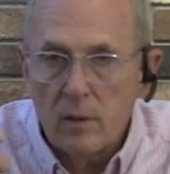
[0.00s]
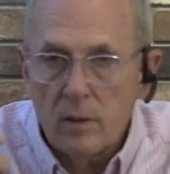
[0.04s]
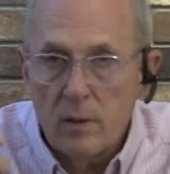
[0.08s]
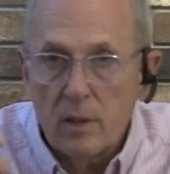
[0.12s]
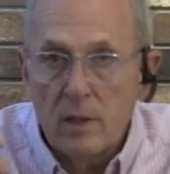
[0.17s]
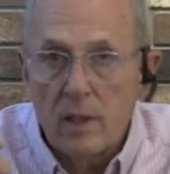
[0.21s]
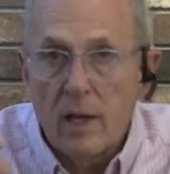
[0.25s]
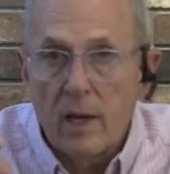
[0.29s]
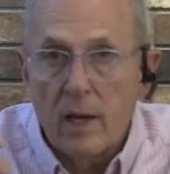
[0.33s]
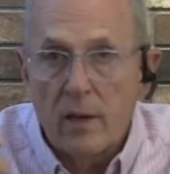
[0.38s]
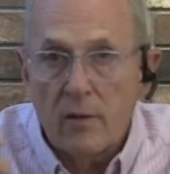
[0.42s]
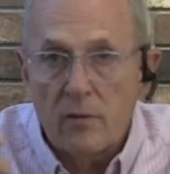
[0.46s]

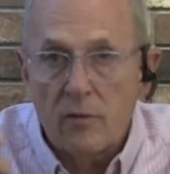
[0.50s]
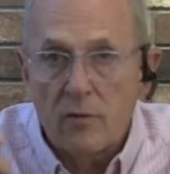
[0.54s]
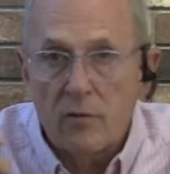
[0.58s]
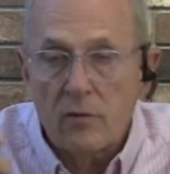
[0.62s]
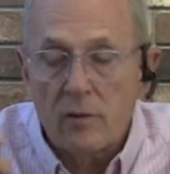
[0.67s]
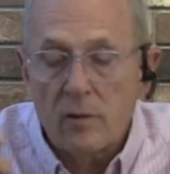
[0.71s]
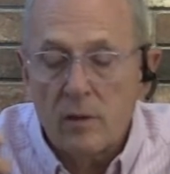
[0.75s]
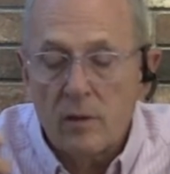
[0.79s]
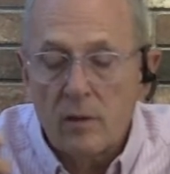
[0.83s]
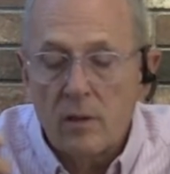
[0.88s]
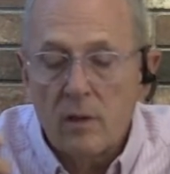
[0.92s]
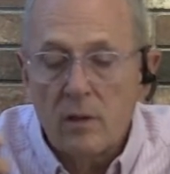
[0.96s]
Yes.
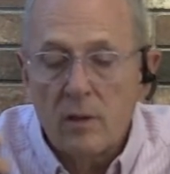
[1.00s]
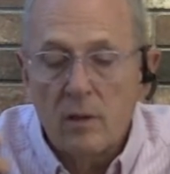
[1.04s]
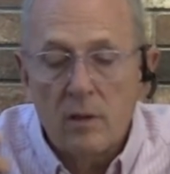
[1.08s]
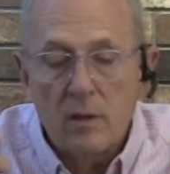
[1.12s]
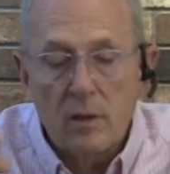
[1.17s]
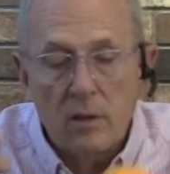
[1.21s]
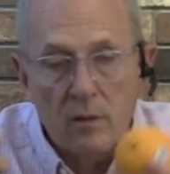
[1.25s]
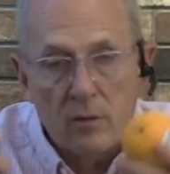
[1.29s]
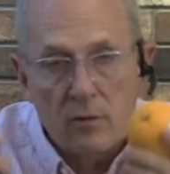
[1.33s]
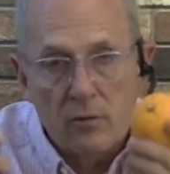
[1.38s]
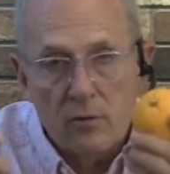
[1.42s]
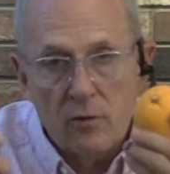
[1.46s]

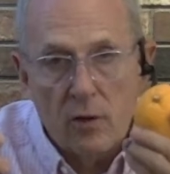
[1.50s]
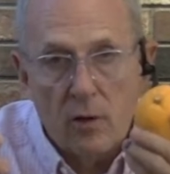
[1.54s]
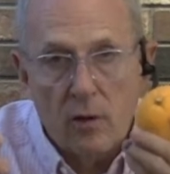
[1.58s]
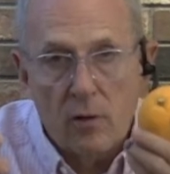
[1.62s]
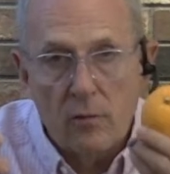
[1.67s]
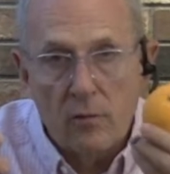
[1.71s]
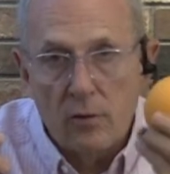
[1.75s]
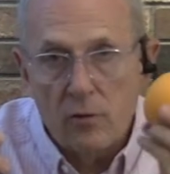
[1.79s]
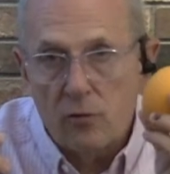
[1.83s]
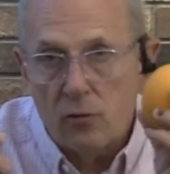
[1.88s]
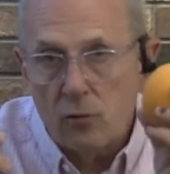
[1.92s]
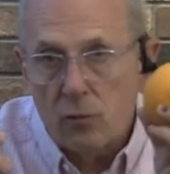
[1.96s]
So
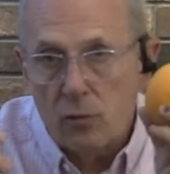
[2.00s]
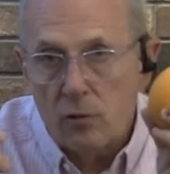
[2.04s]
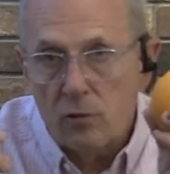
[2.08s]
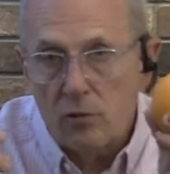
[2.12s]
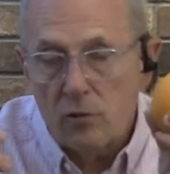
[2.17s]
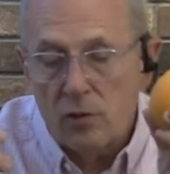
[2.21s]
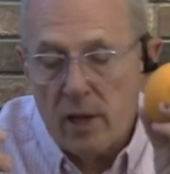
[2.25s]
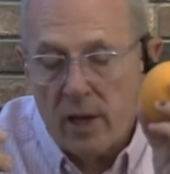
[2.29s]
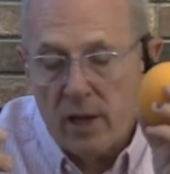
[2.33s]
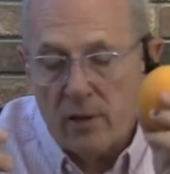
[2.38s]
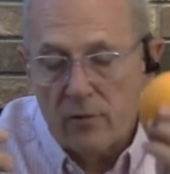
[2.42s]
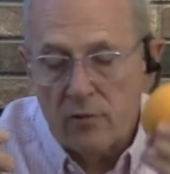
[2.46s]
this
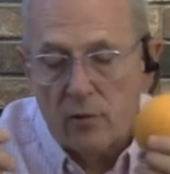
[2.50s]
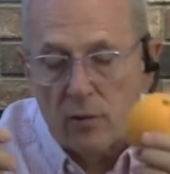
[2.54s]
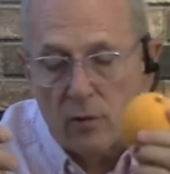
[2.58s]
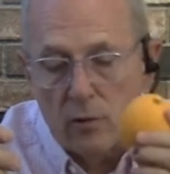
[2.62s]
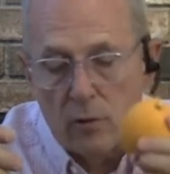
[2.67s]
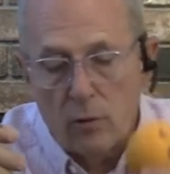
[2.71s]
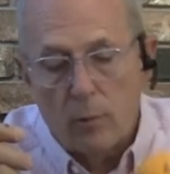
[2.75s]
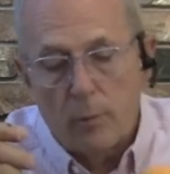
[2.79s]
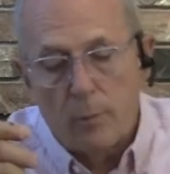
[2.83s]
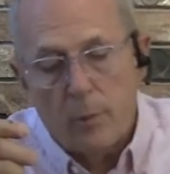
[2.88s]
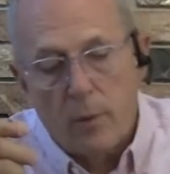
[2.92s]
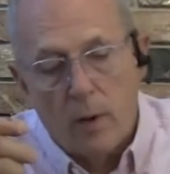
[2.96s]
orange has a
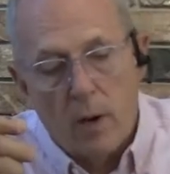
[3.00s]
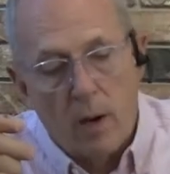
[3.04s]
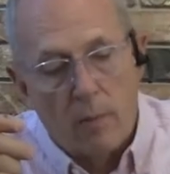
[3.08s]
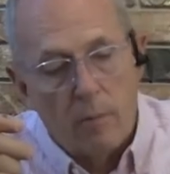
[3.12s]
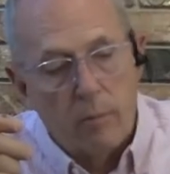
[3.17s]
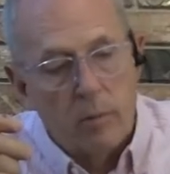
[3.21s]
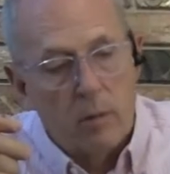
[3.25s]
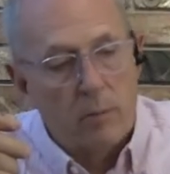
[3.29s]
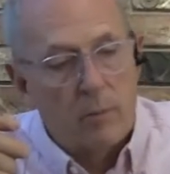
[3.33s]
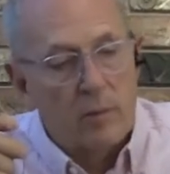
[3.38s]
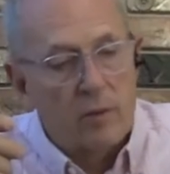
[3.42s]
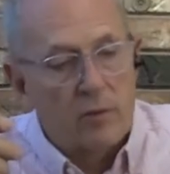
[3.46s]
little
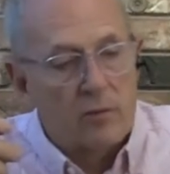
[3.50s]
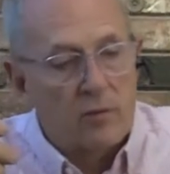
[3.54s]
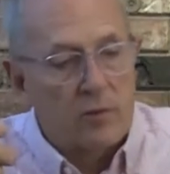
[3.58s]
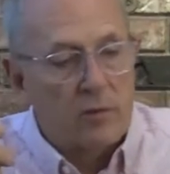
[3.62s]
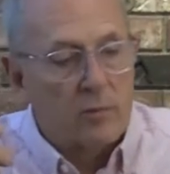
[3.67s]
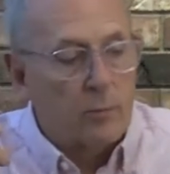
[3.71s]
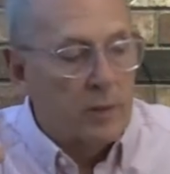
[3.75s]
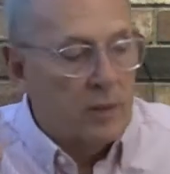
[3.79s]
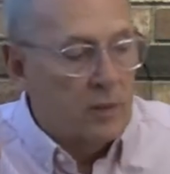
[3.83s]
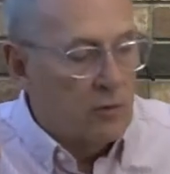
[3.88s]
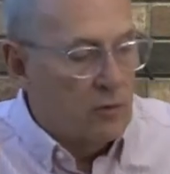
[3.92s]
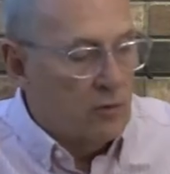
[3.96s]
problem. It's
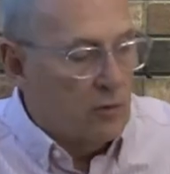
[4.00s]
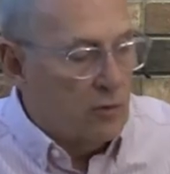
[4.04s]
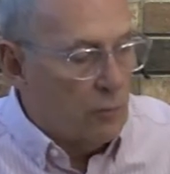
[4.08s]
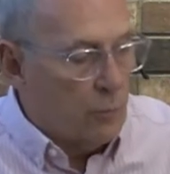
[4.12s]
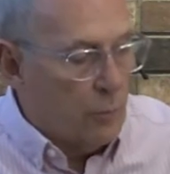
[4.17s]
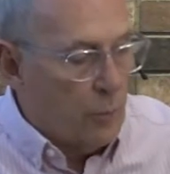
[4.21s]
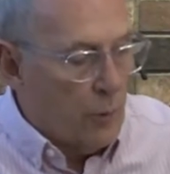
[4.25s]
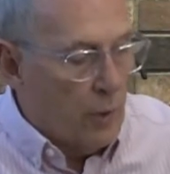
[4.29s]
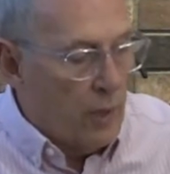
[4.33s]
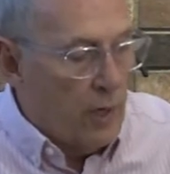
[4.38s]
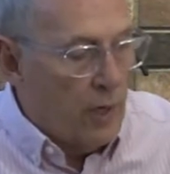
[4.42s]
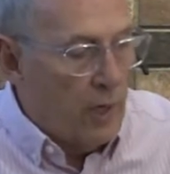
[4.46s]
been
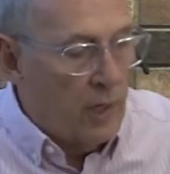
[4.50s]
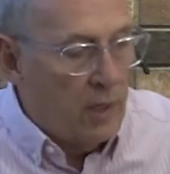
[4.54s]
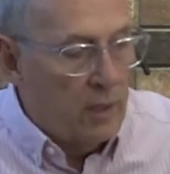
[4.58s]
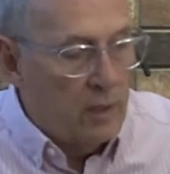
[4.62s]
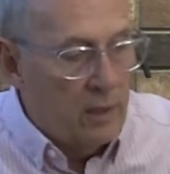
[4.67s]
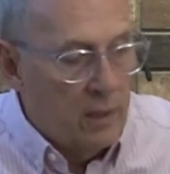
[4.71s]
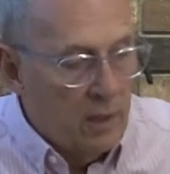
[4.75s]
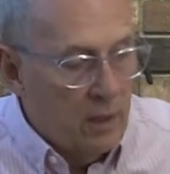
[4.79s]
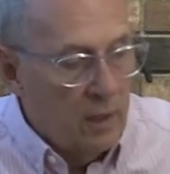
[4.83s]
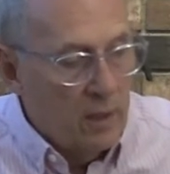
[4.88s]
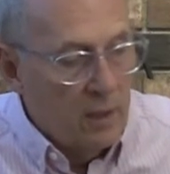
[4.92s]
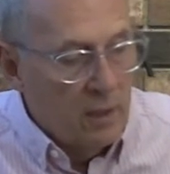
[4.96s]
sprayed.
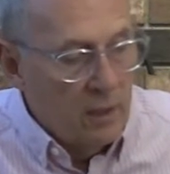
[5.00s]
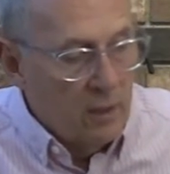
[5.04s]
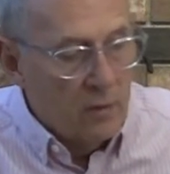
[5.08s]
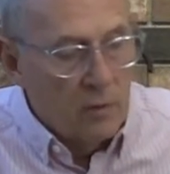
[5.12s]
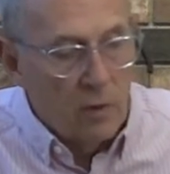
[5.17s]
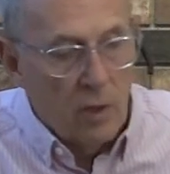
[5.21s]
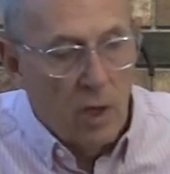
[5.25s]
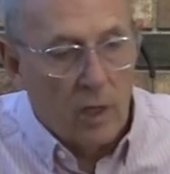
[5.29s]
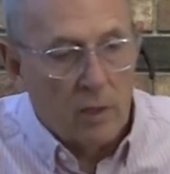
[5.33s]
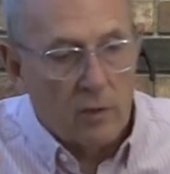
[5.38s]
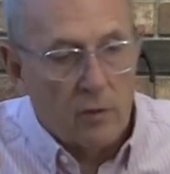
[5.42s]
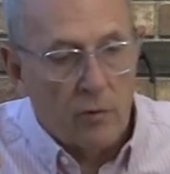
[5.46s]

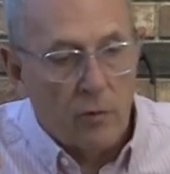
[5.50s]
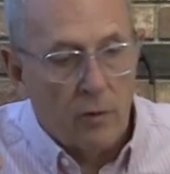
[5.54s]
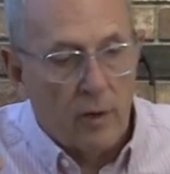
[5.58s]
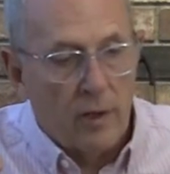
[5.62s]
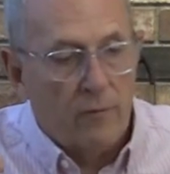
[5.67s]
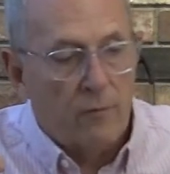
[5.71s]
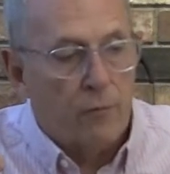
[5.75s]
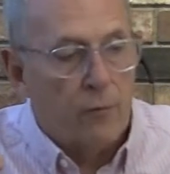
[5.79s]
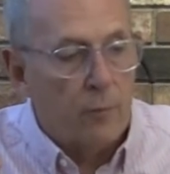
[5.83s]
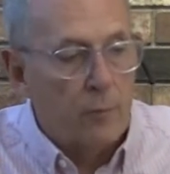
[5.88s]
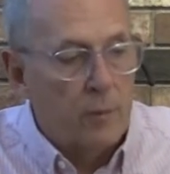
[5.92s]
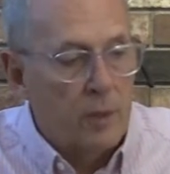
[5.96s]
Not
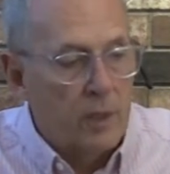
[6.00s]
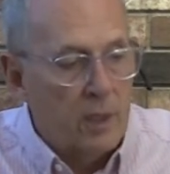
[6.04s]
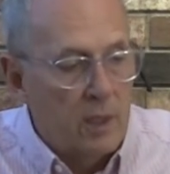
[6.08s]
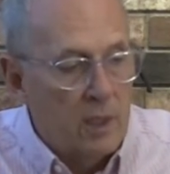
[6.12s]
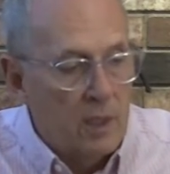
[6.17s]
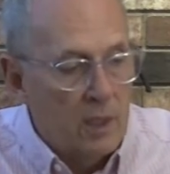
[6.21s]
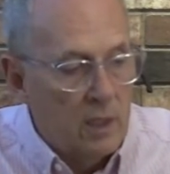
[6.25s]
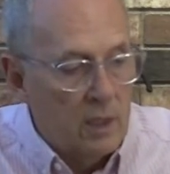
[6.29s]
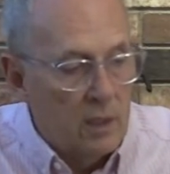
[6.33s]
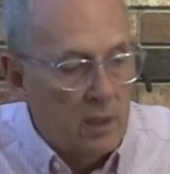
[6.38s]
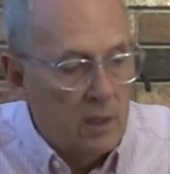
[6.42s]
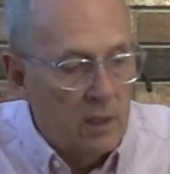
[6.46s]
great for me
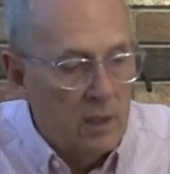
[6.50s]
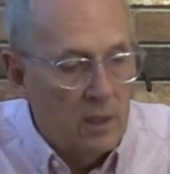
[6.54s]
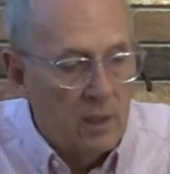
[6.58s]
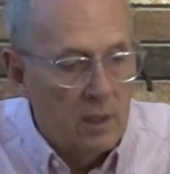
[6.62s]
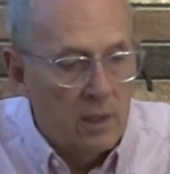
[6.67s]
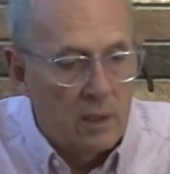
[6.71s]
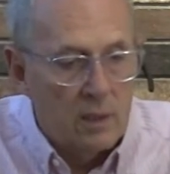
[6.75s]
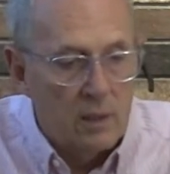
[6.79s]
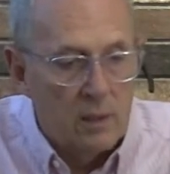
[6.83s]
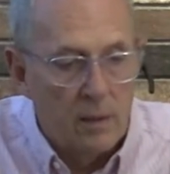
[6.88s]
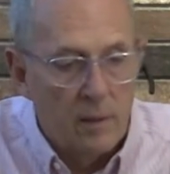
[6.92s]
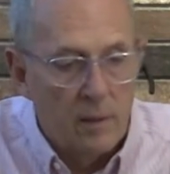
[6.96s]
to eat.